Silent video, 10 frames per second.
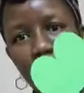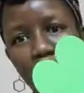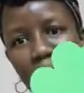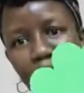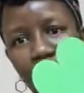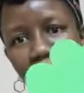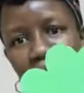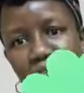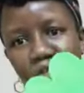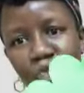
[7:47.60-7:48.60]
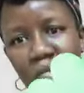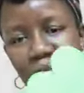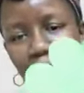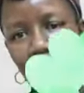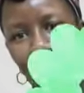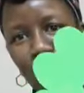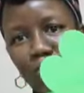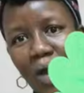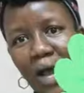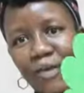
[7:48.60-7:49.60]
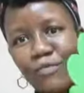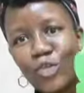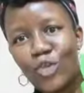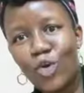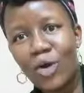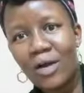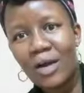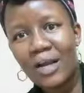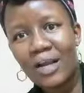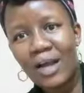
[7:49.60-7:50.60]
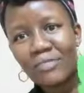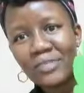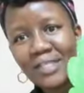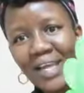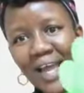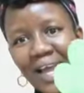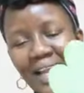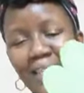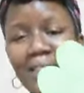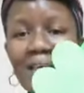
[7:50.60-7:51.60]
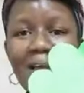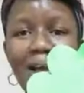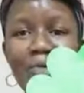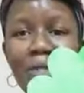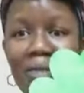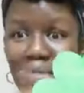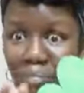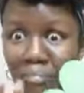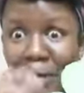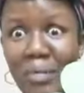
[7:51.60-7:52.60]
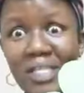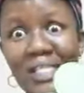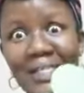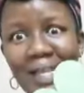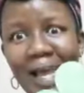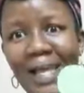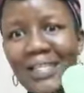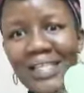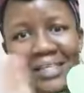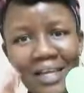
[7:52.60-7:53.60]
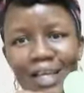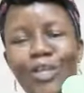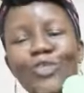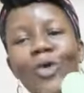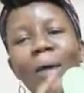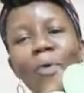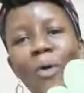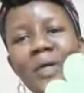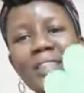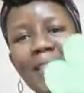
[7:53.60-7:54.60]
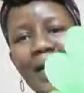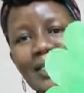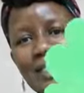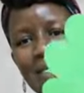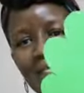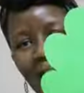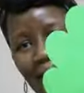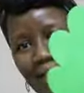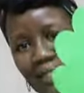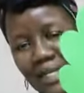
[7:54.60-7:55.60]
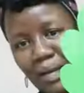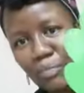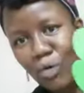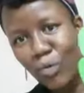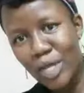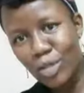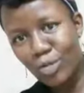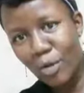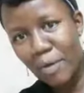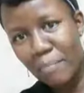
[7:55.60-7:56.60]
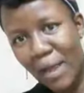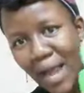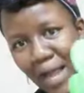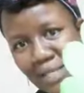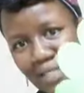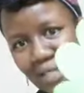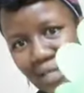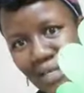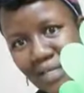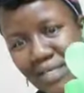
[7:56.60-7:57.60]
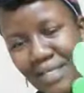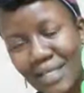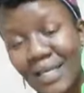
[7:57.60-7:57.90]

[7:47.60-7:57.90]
once you have the string, you have your craft. And I think with my battery is ending, so I'm hoping that is understandable with your paper heart wreath.